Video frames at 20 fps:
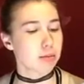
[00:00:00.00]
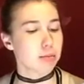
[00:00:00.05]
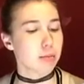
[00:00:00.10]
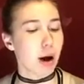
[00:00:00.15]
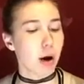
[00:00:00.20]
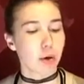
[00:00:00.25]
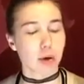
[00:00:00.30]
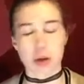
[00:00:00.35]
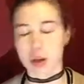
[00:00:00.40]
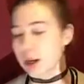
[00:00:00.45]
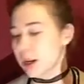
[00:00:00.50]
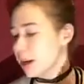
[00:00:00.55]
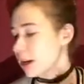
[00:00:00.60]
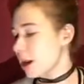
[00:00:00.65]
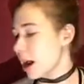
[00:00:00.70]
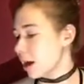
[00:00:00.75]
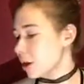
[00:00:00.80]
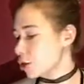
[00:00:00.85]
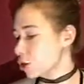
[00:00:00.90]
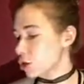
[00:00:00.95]
Powder in
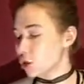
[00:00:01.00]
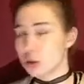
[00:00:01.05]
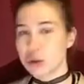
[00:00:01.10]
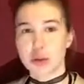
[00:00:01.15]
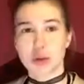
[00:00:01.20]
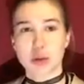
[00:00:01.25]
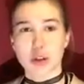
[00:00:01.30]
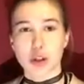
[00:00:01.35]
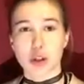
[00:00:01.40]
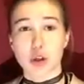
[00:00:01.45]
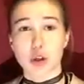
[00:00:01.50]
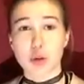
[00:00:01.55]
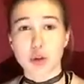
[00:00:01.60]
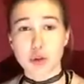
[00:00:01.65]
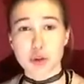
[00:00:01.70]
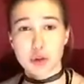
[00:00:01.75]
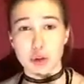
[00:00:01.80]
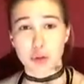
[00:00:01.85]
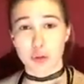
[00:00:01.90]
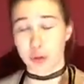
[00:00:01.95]
Natural, or
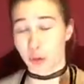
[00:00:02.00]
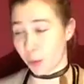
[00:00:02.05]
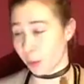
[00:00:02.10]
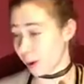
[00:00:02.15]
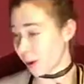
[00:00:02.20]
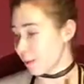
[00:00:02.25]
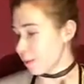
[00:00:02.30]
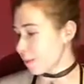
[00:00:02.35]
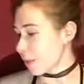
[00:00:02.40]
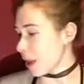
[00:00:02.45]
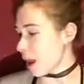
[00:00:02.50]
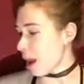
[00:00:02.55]
Neutral 4.